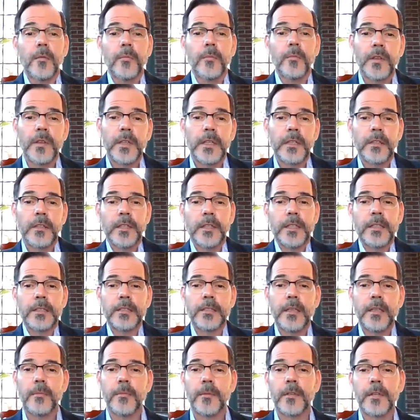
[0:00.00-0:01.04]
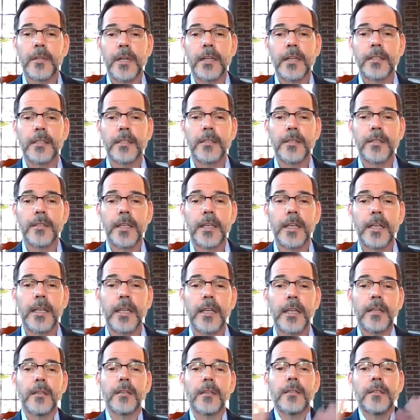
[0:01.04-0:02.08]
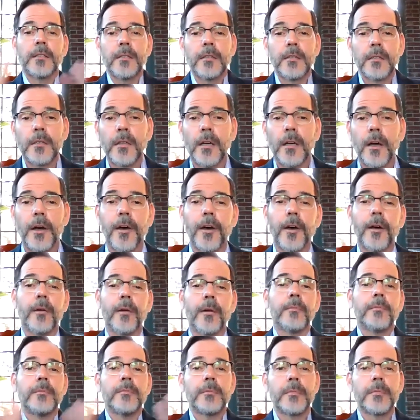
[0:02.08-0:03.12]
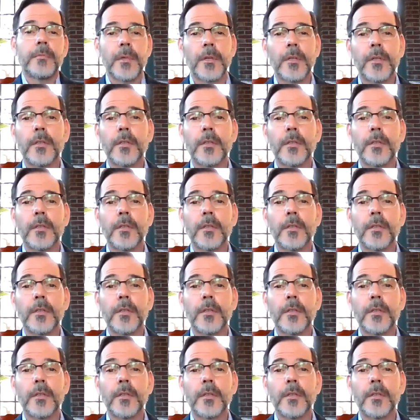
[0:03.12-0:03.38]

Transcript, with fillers: politically and democratically um,